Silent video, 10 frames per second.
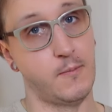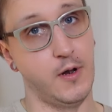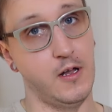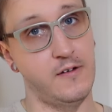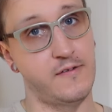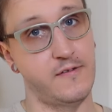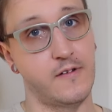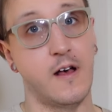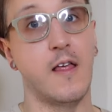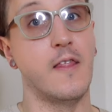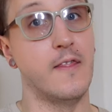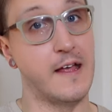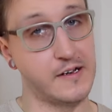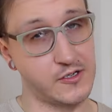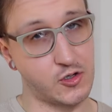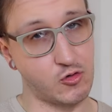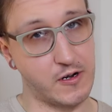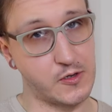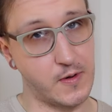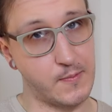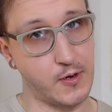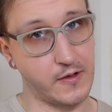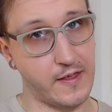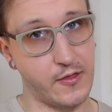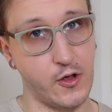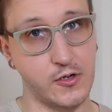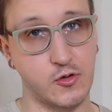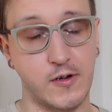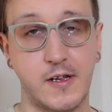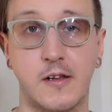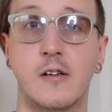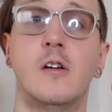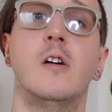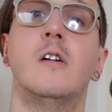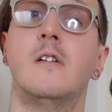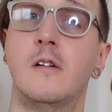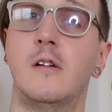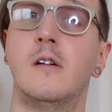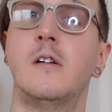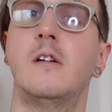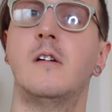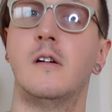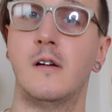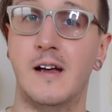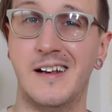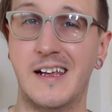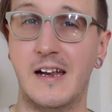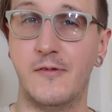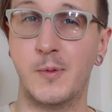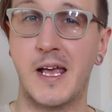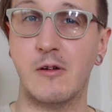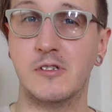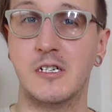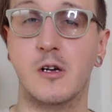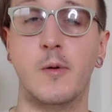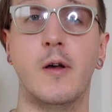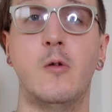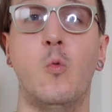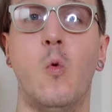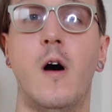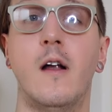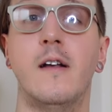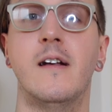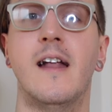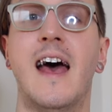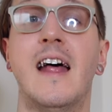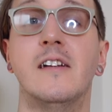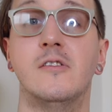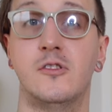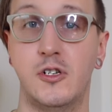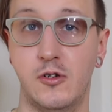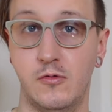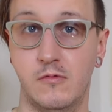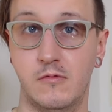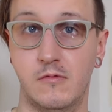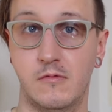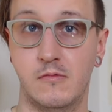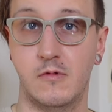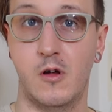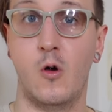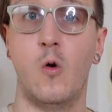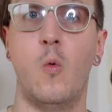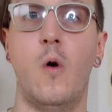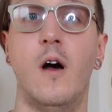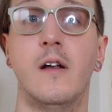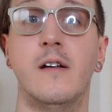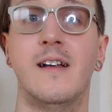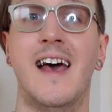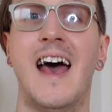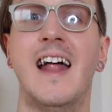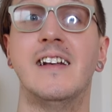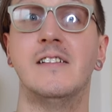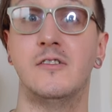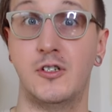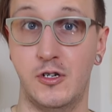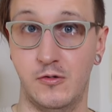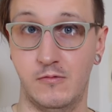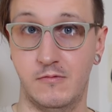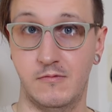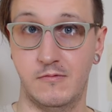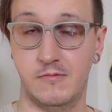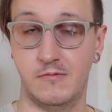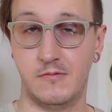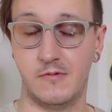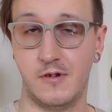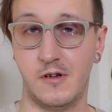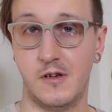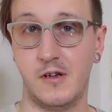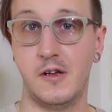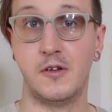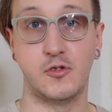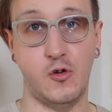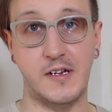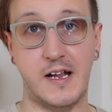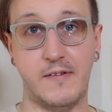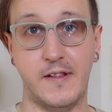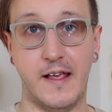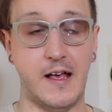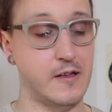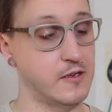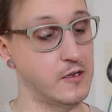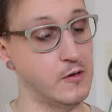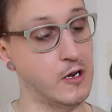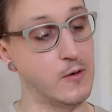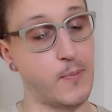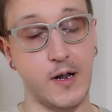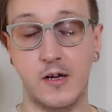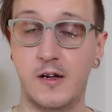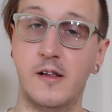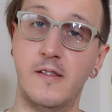pull off, then straight away pluck that third string. And again, if I'm counting, I'm going one and two, one and two. Straight after that, you're going to pluck